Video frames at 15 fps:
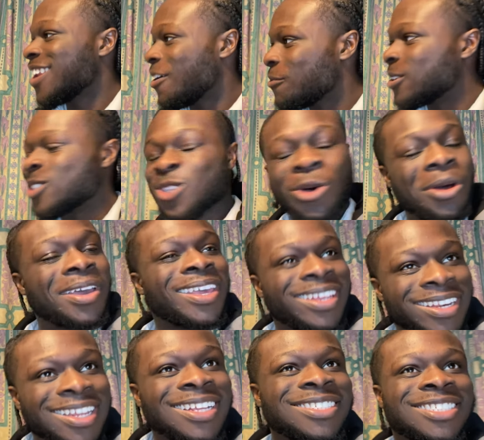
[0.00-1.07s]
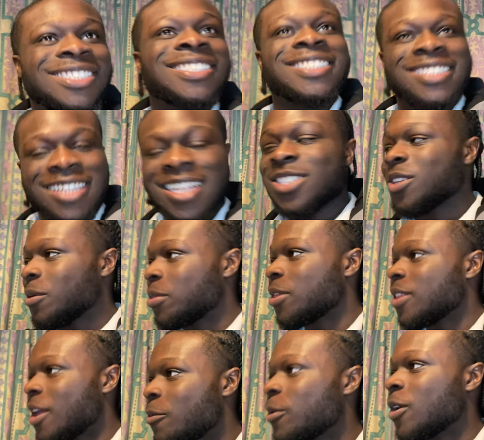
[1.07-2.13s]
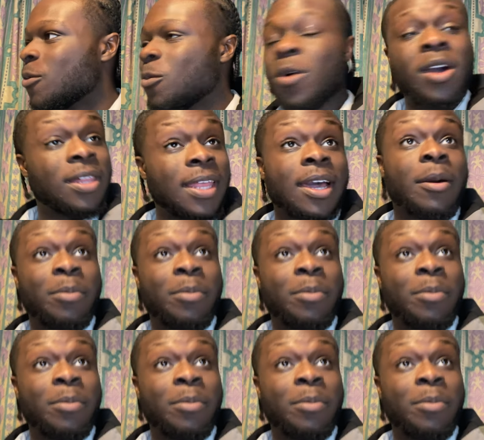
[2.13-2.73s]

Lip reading: now we're talking ninjas. That's something that we can work like a